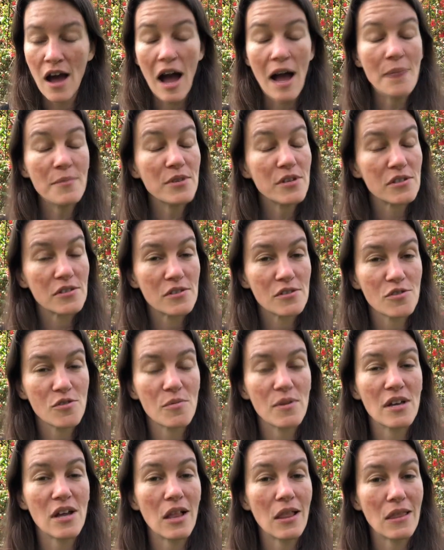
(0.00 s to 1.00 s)
I'm
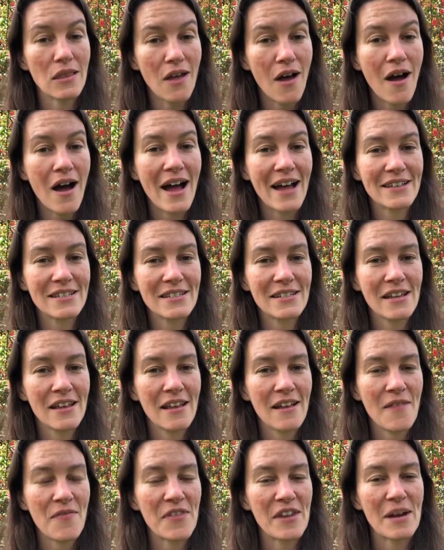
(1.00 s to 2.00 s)
consuming a lot
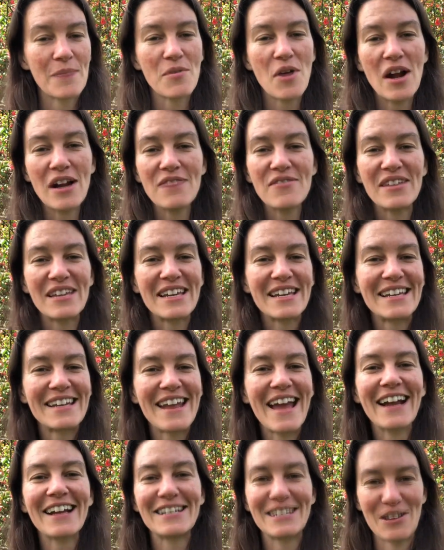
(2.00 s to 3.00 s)
that I'm not even
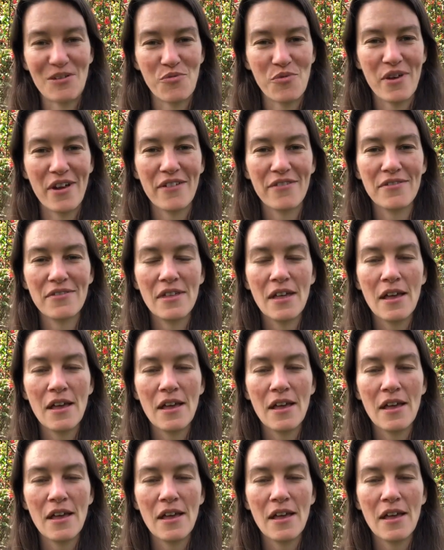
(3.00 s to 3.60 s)
connecting with